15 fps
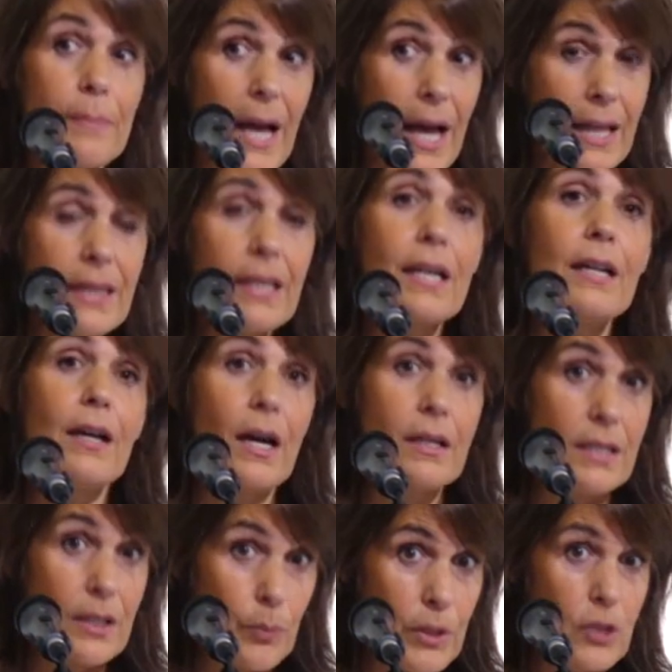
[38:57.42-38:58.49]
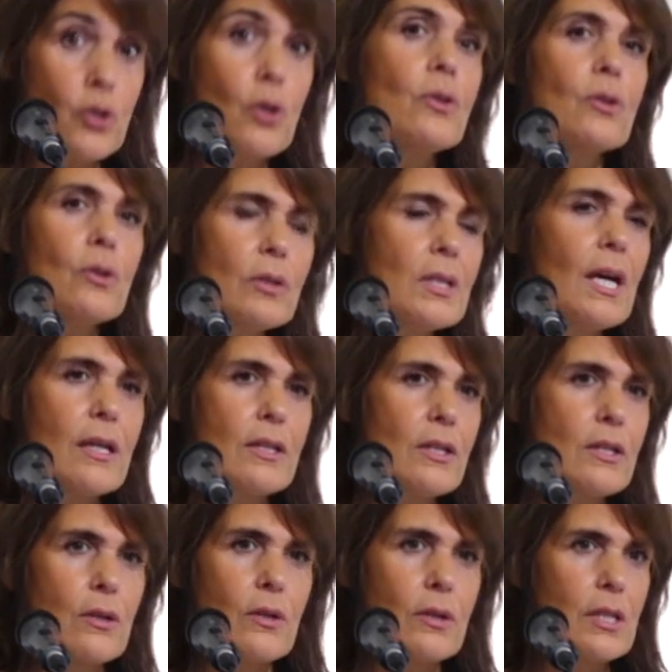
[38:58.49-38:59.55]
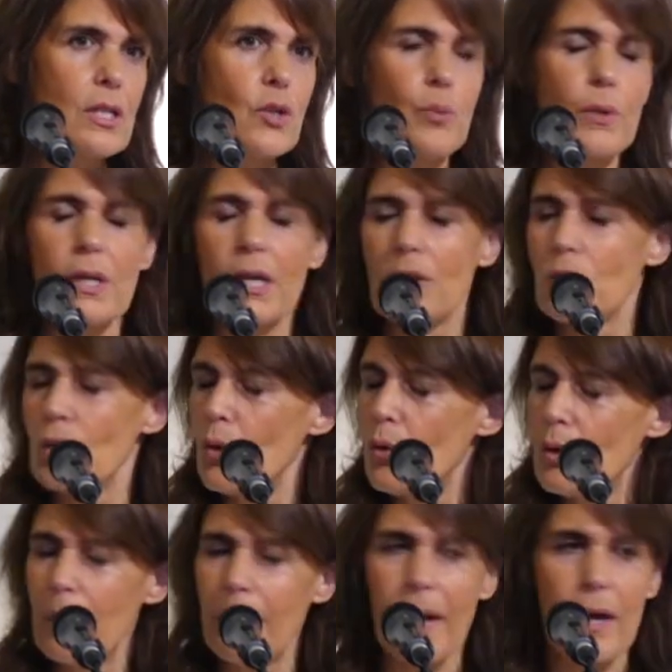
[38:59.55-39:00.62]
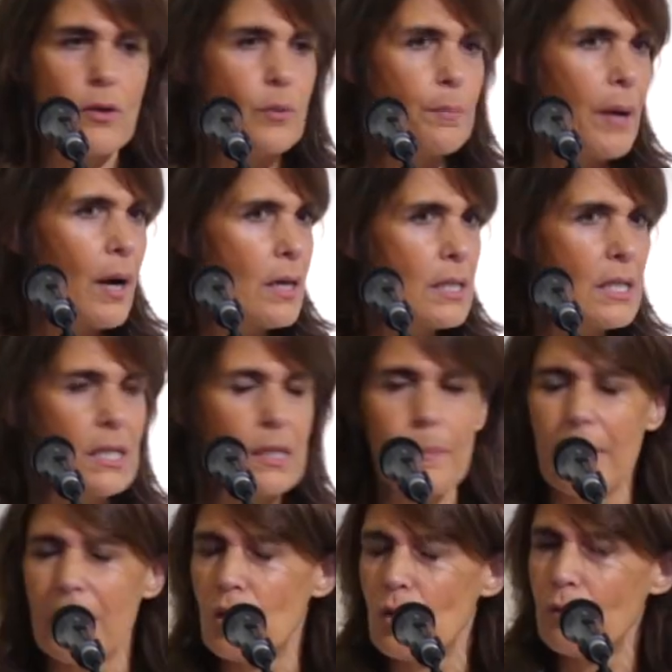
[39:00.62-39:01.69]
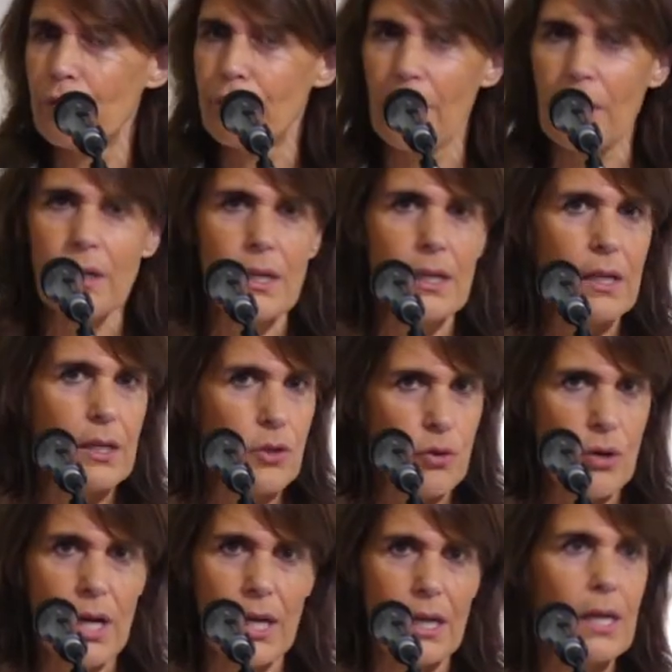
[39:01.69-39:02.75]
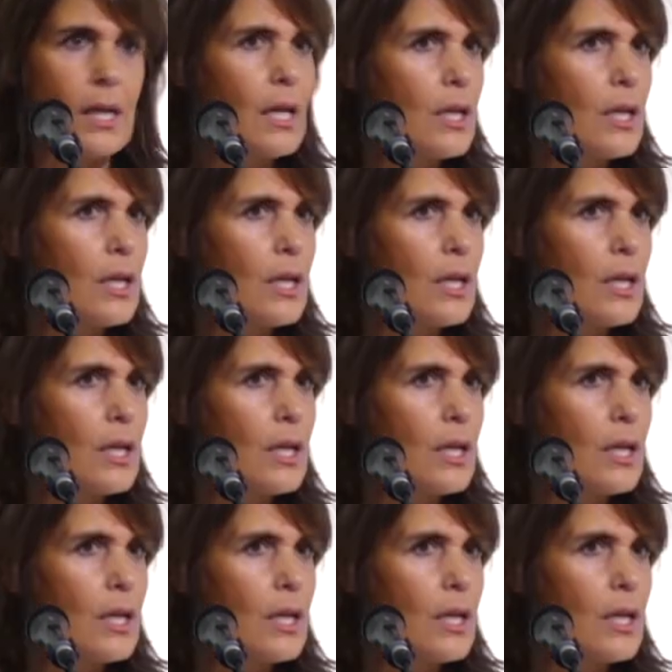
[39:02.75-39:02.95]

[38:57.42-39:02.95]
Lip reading: And until we don't know the answer on this, we can talk about participation, funding, and training.